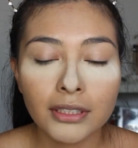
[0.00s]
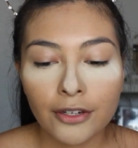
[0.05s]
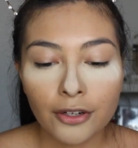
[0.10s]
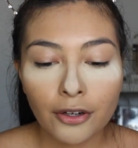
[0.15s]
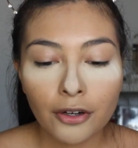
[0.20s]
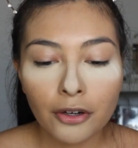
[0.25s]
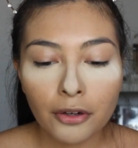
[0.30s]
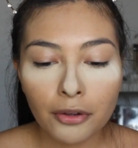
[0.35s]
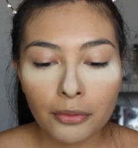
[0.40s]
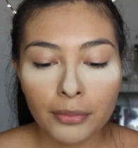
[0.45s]
I
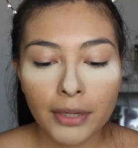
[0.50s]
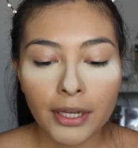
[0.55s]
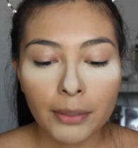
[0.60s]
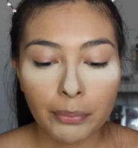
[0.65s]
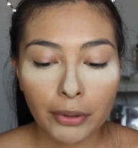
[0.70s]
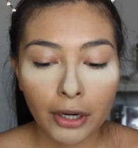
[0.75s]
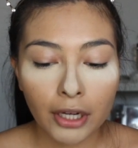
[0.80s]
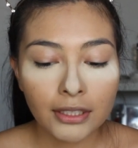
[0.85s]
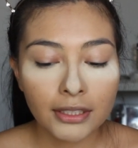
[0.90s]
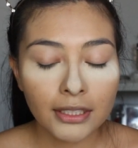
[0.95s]
know my
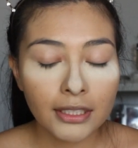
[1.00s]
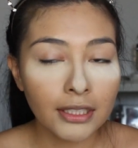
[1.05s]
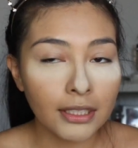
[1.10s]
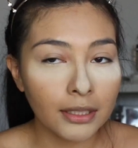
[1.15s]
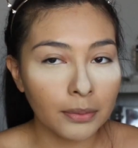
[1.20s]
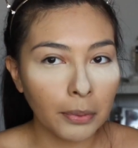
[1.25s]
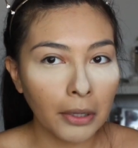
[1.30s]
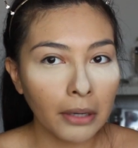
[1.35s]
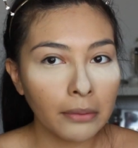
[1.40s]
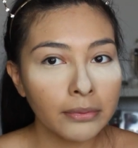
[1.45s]
process
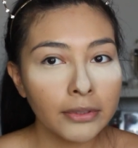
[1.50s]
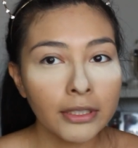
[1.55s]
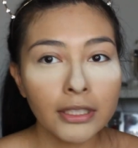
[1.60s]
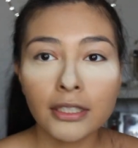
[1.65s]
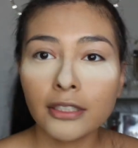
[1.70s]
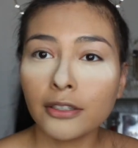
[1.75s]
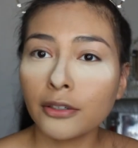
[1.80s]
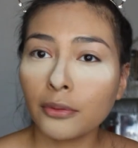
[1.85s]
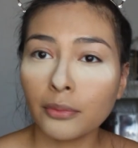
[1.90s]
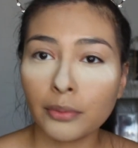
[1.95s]
is probably a
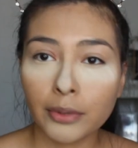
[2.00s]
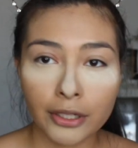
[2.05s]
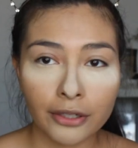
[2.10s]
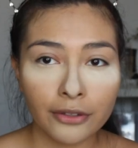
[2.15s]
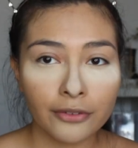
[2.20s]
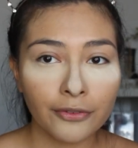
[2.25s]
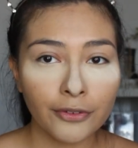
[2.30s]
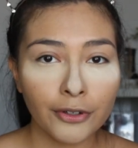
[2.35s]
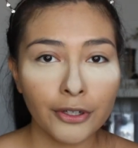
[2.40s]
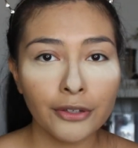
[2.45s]
little
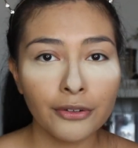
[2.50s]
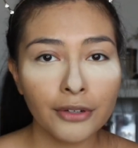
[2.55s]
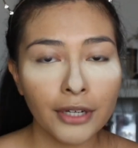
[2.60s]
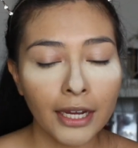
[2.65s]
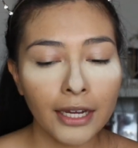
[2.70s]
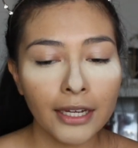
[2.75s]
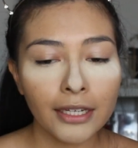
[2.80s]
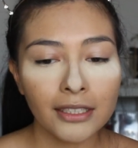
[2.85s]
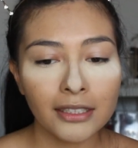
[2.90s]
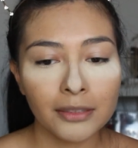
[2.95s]
weird for you
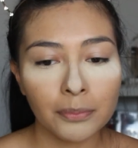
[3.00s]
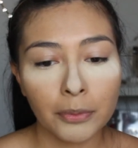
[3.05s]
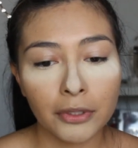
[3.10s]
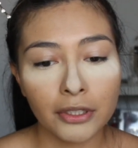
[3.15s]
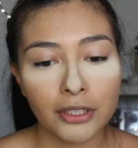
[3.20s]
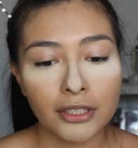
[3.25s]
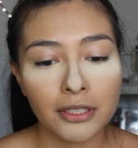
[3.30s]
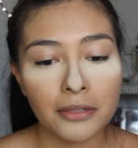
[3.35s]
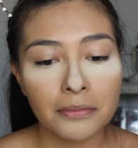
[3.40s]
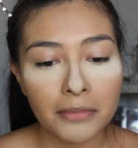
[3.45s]
guys,
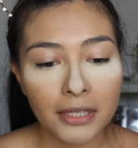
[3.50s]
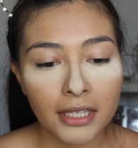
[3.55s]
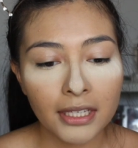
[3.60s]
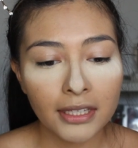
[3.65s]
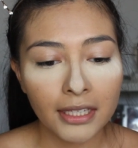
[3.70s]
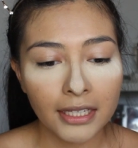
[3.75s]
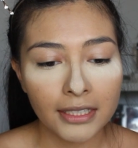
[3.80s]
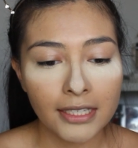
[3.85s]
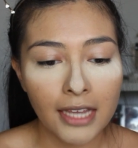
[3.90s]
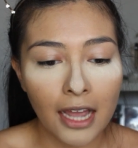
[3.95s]
but to
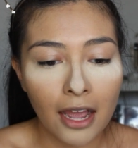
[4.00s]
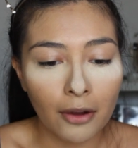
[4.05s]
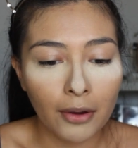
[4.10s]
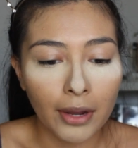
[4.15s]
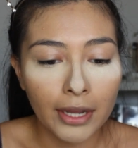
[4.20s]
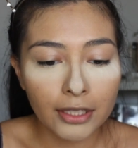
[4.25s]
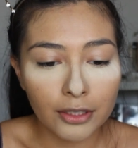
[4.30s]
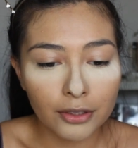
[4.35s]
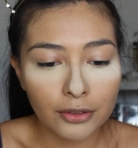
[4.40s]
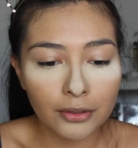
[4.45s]
me that's how
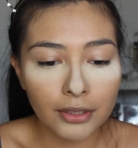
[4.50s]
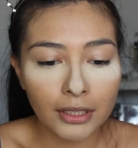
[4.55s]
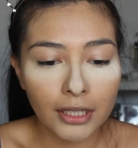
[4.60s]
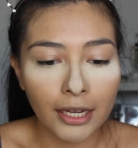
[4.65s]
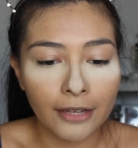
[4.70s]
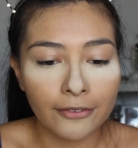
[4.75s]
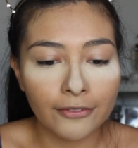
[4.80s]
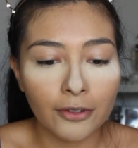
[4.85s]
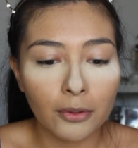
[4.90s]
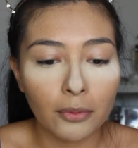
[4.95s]
I do it.
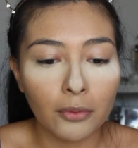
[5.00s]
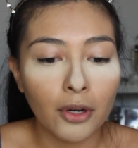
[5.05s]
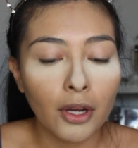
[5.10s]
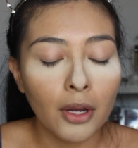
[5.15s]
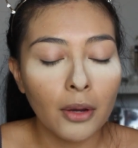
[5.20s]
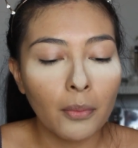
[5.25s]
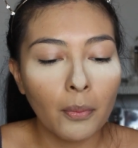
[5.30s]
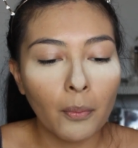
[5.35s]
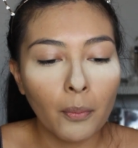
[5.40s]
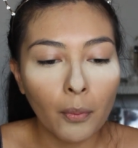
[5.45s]
I feel
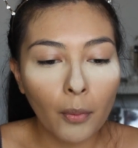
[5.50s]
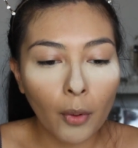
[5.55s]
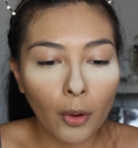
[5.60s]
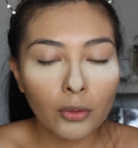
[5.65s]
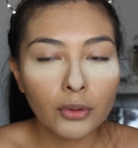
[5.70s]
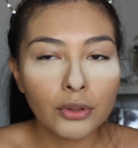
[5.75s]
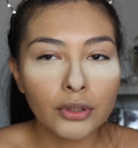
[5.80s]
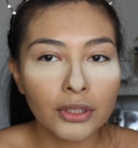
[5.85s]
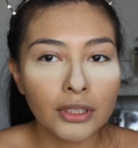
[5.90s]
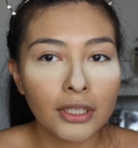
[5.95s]

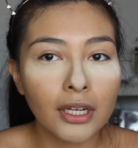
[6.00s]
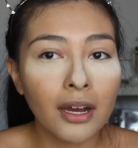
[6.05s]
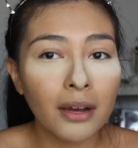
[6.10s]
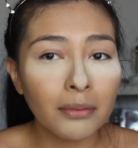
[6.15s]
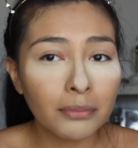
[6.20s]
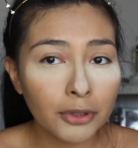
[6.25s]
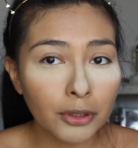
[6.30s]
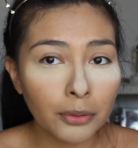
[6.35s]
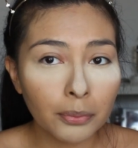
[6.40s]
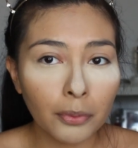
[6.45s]
most
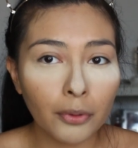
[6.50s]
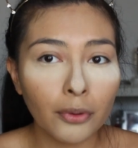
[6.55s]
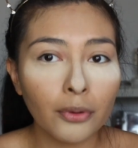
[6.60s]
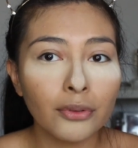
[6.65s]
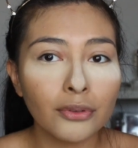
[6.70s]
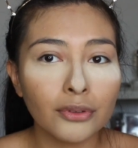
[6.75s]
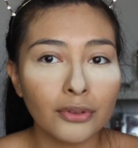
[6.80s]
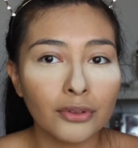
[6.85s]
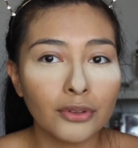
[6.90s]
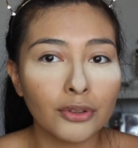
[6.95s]

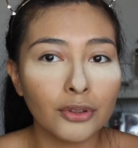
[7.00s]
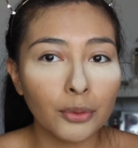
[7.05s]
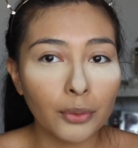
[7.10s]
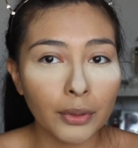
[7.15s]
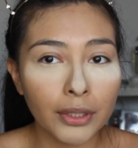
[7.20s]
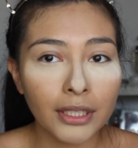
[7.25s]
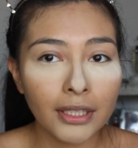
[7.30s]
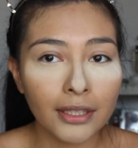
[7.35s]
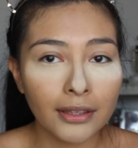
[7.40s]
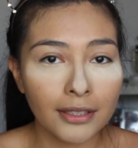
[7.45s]
comfortable
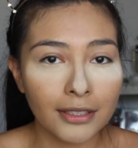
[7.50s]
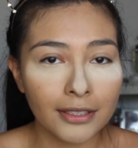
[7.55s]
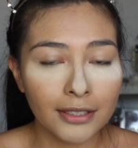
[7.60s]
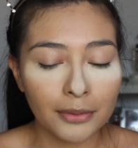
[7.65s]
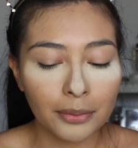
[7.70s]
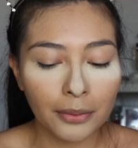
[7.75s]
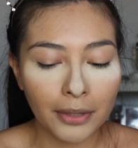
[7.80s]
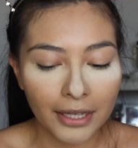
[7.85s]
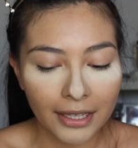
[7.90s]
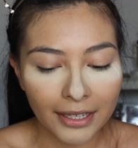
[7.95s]
doing it
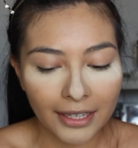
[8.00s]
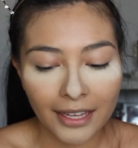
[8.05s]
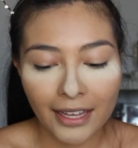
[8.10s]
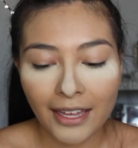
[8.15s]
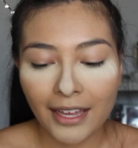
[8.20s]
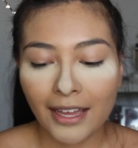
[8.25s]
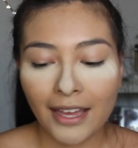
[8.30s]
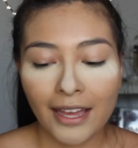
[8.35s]
this way.